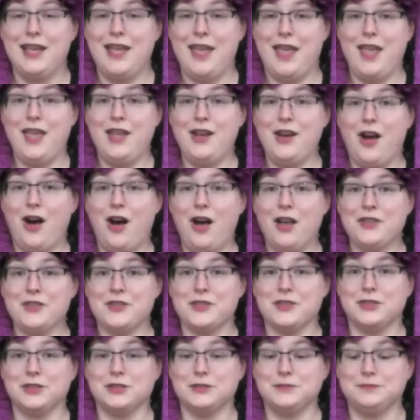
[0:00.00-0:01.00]
And
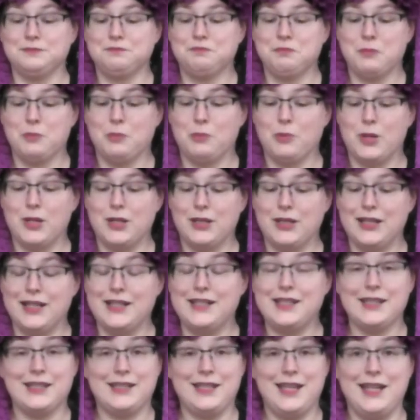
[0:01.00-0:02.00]
also, well,
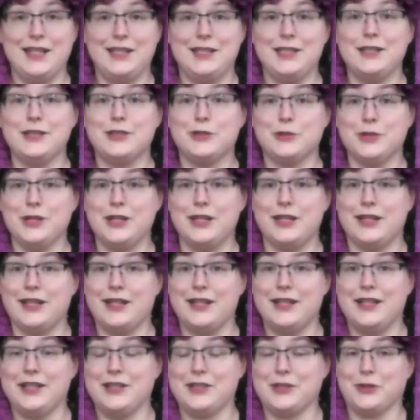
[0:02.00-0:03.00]
it's a tasty treat.
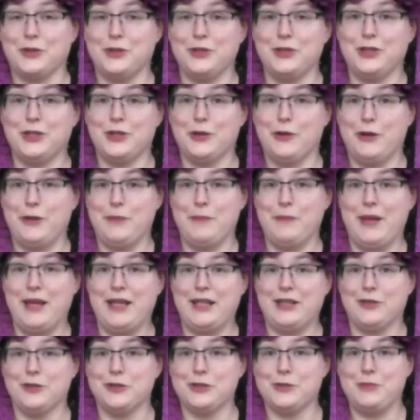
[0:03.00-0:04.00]
And it's going to go and
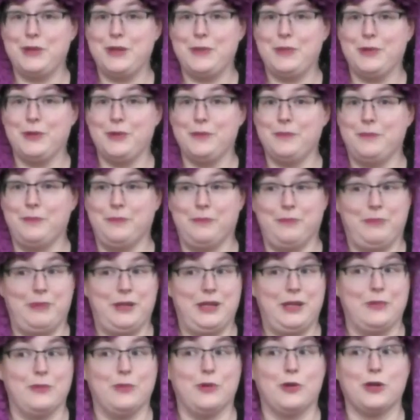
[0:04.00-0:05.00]
make those people
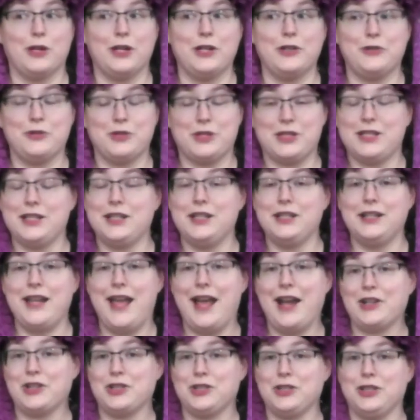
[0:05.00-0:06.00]
be more interested in
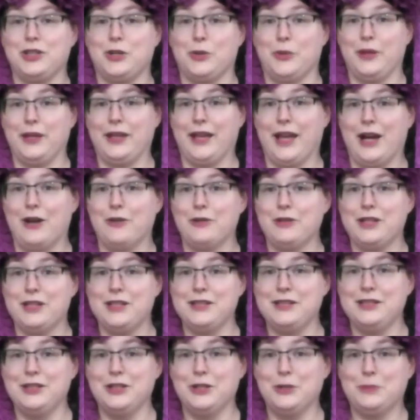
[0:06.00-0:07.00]
actually going out
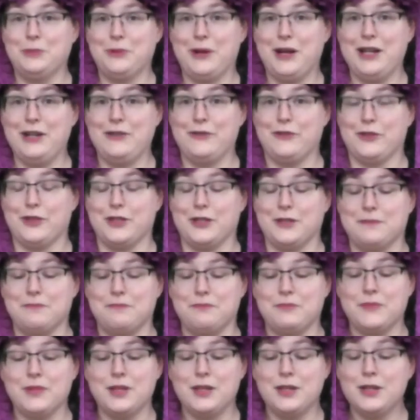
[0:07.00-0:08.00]
and, praying for them.
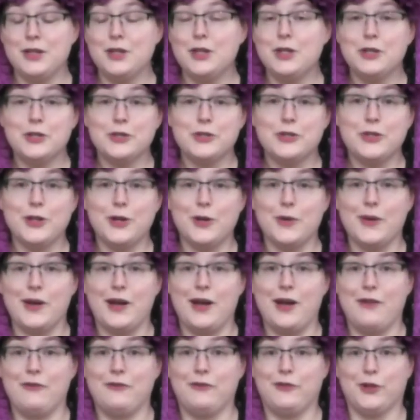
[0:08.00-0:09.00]
So
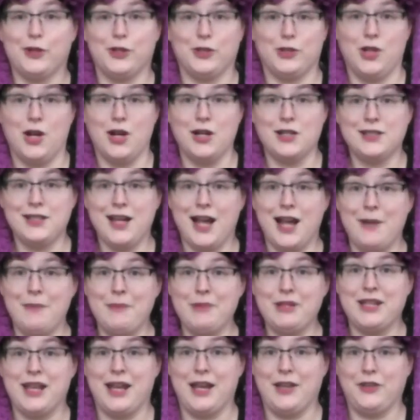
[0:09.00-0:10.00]
for a long time,
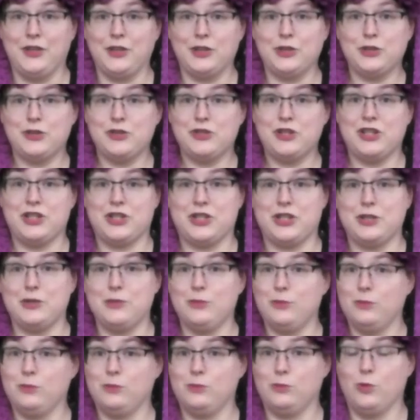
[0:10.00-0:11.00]
a Catholic
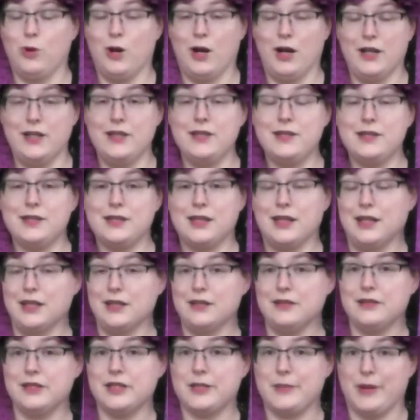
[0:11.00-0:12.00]
tradition was,
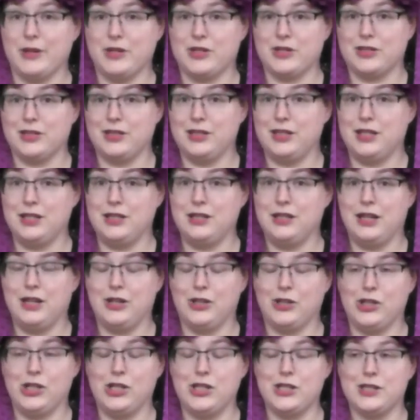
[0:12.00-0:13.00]
especially in
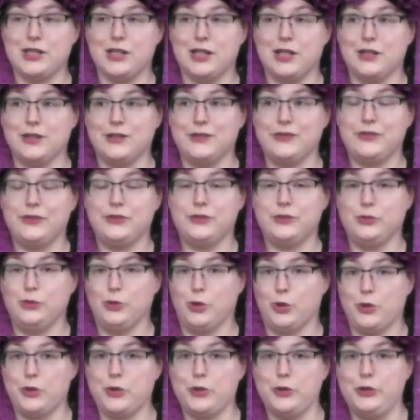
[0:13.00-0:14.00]
areas of
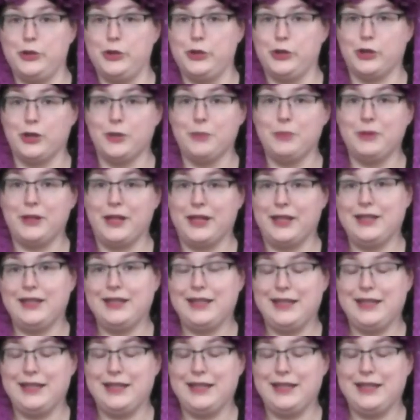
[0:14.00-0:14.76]
Northern Europe like